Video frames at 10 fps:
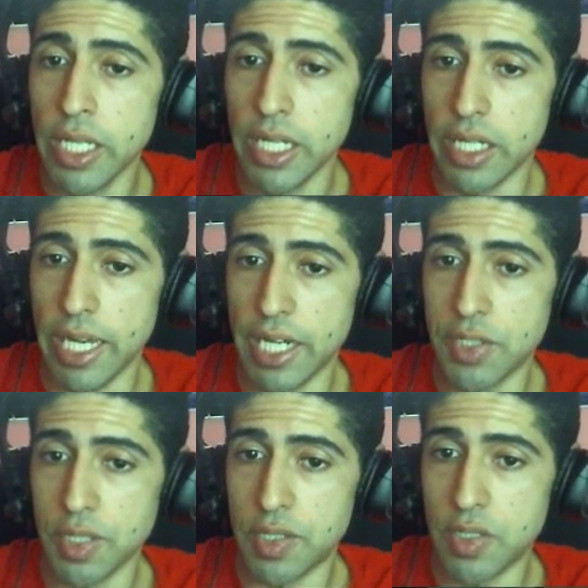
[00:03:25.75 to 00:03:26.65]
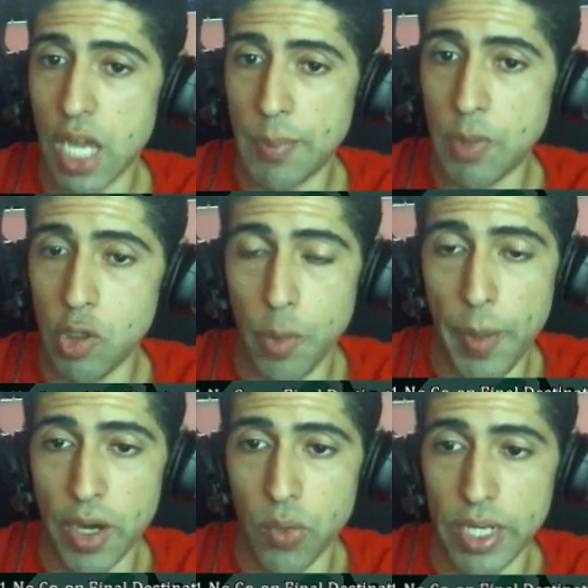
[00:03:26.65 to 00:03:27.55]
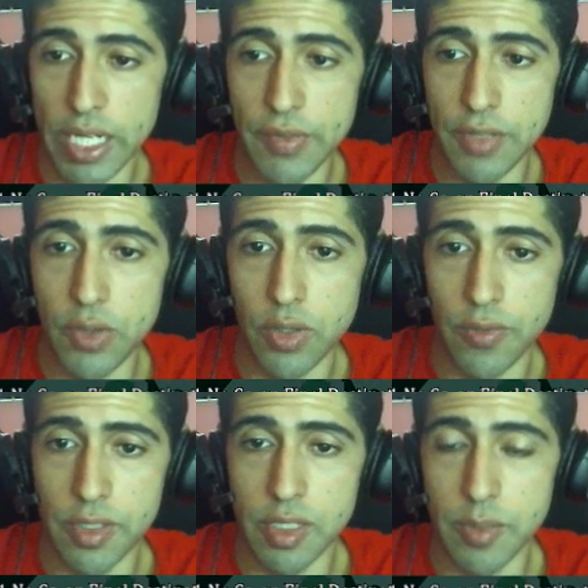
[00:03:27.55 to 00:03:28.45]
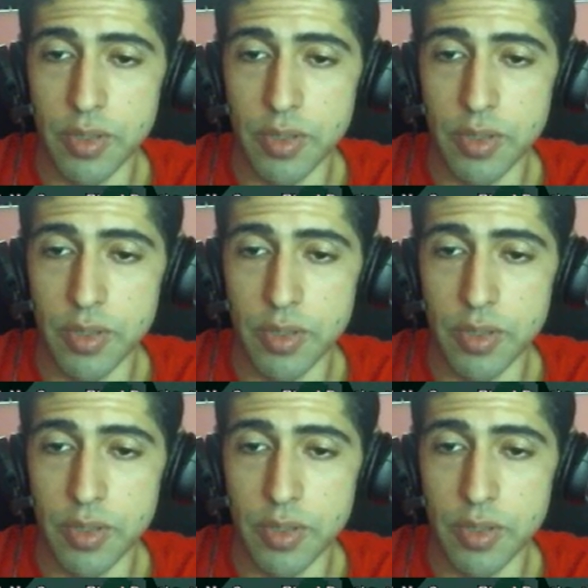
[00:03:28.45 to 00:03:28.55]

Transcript: it'll actually stop you no matter what, even if you're invincible.